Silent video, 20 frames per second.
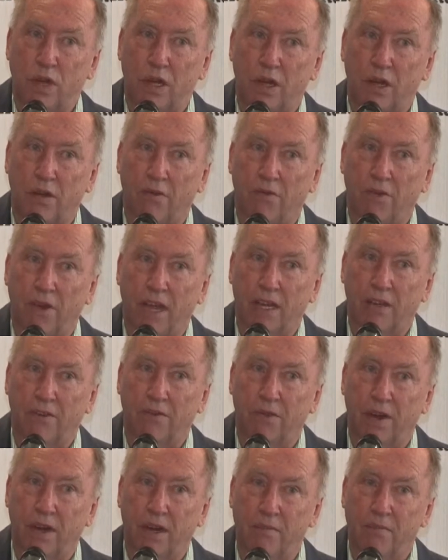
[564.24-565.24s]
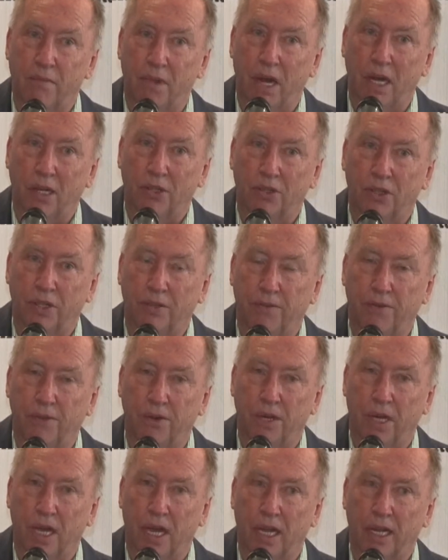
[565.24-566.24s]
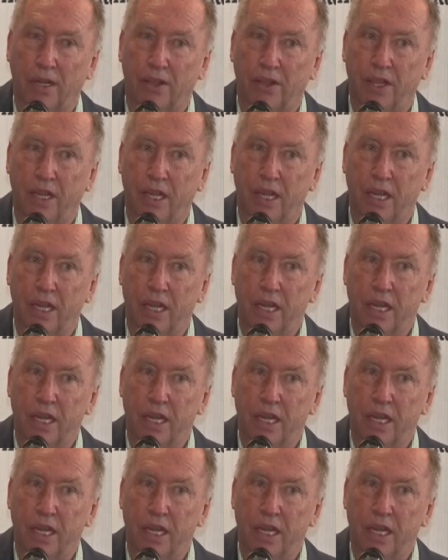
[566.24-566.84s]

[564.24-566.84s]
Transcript: affect very much, if you like, the